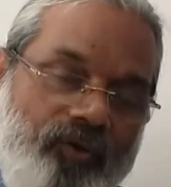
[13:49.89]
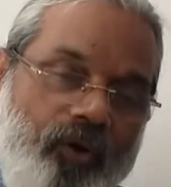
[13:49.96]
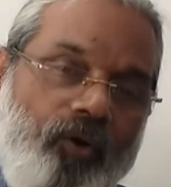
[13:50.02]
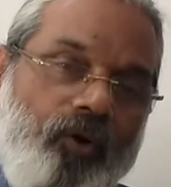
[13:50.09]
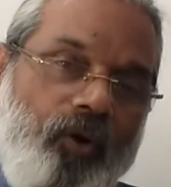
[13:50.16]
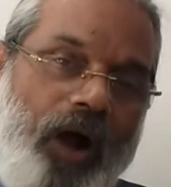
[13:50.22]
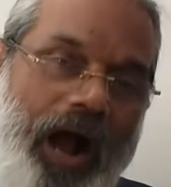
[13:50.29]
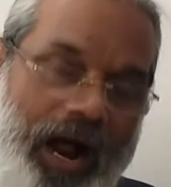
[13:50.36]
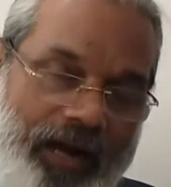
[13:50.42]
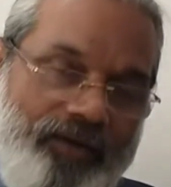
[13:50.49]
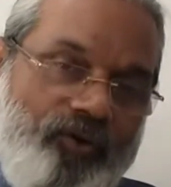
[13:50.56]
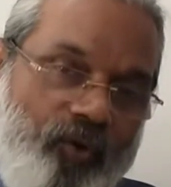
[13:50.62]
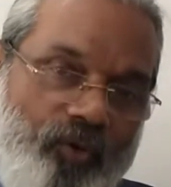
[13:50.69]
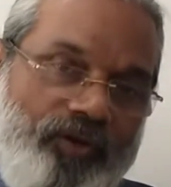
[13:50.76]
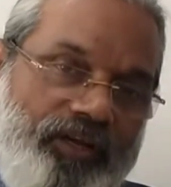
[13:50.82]
go
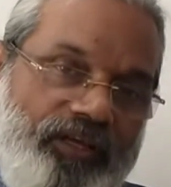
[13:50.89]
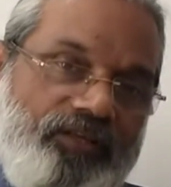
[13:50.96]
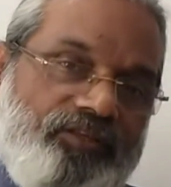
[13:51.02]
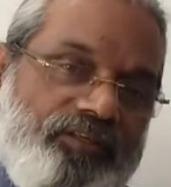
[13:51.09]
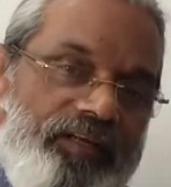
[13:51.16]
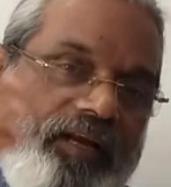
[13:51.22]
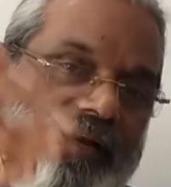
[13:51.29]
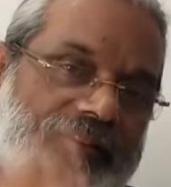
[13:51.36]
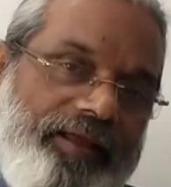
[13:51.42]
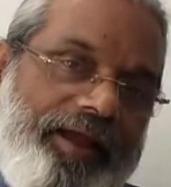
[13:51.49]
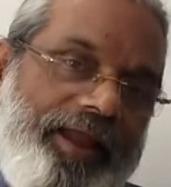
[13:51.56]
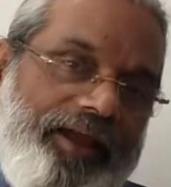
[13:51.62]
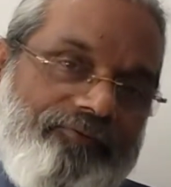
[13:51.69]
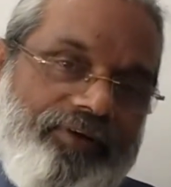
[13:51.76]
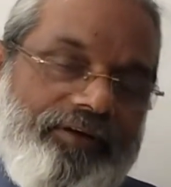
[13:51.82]
unnoticed in the
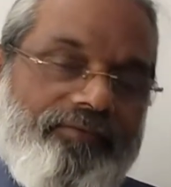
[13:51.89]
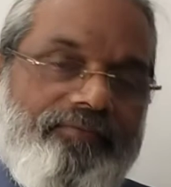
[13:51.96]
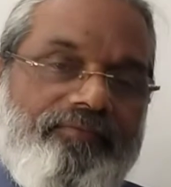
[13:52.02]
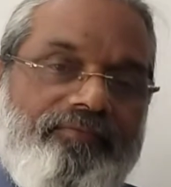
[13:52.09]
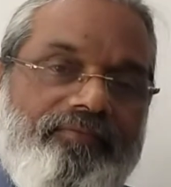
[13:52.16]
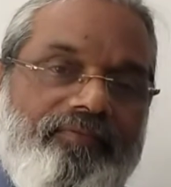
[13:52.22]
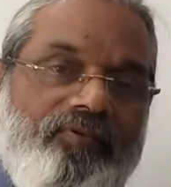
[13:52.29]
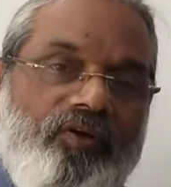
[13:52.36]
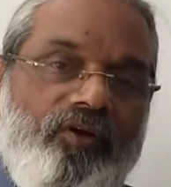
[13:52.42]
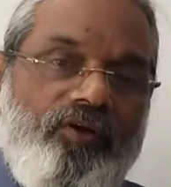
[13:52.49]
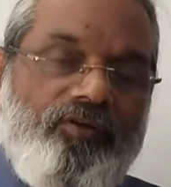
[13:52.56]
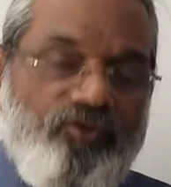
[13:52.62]
heaven.